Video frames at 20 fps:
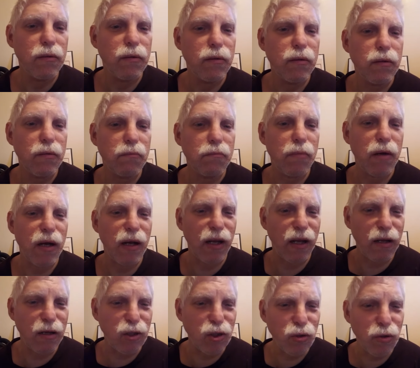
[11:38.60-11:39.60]
but it
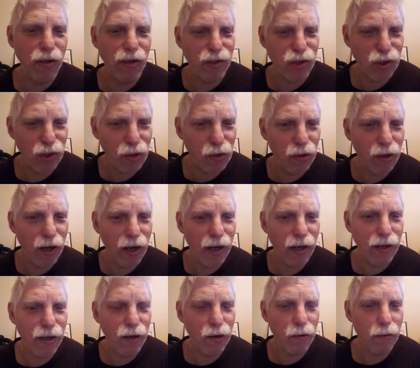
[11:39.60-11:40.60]
gives you a general
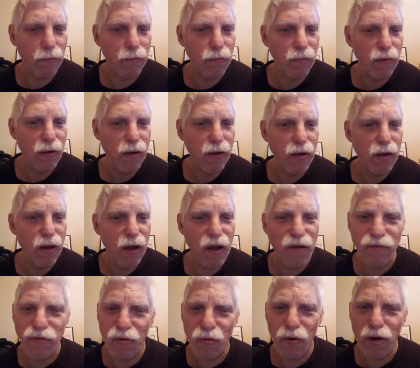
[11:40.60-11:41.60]
idea. If
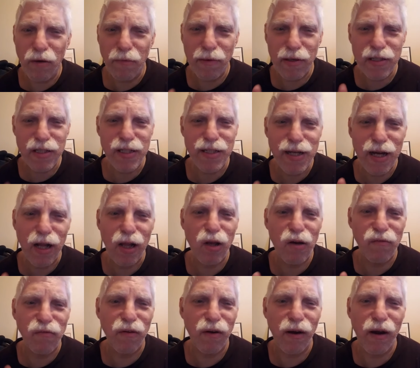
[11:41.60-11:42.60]
you want to be a stickler
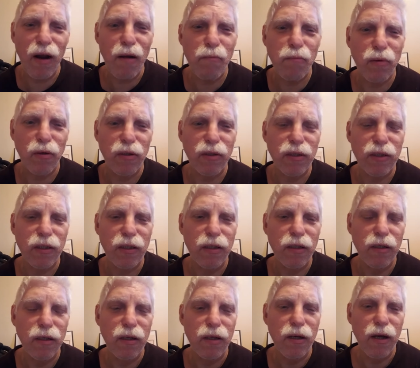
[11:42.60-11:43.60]
for numbers,
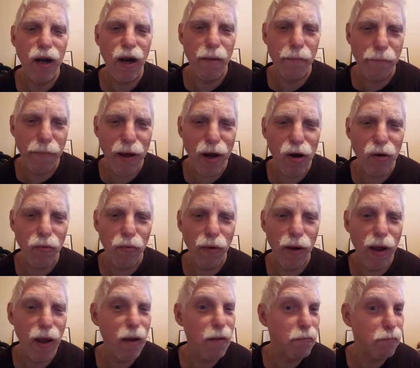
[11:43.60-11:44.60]
a better
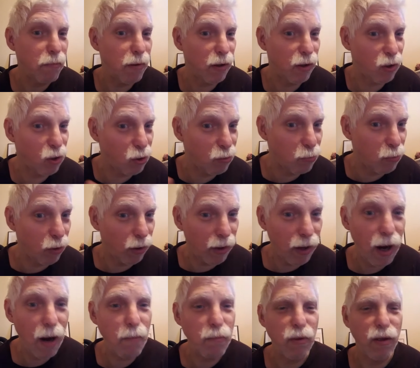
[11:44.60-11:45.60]
way, but a little more
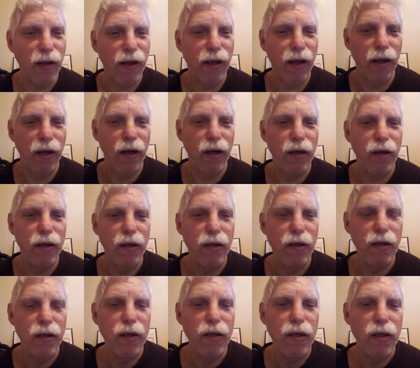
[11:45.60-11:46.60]
complicated,
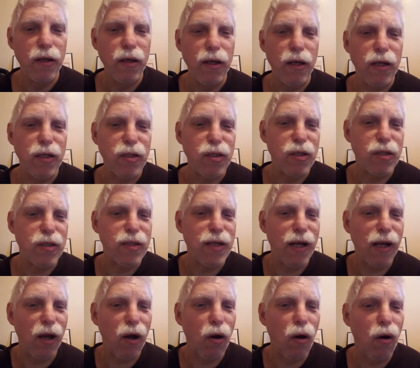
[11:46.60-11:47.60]
is to take
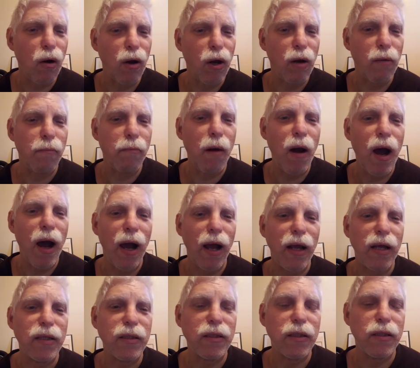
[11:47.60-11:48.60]
all your buys,